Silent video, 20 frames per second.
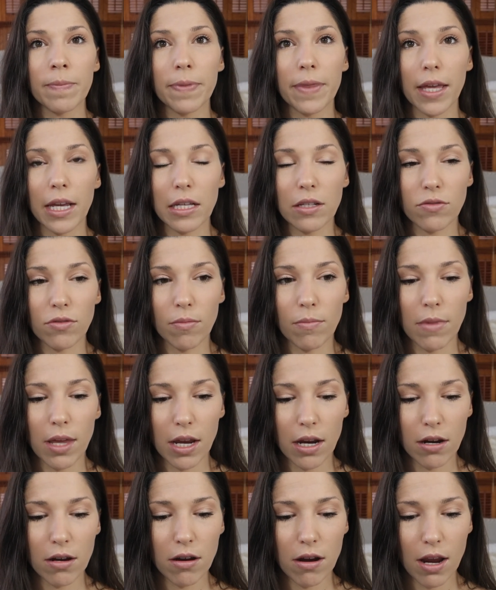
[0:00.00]
things from
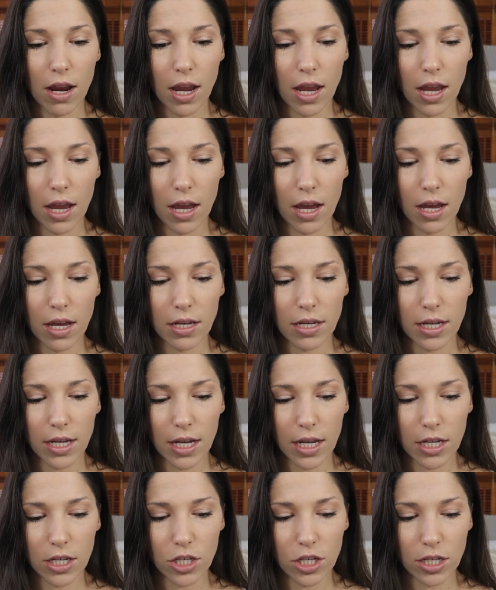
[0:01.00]
there, and
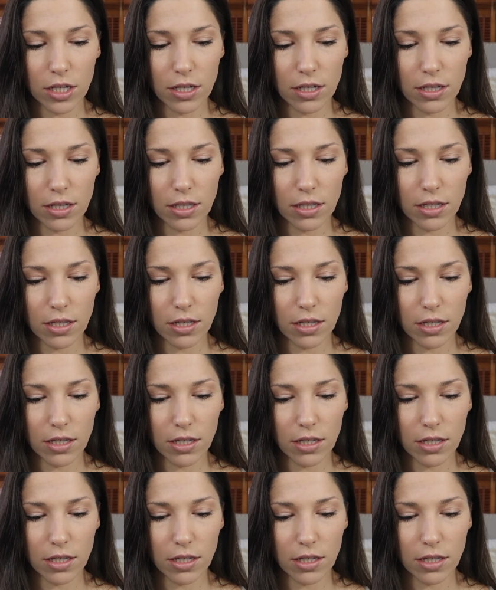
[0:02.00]
it just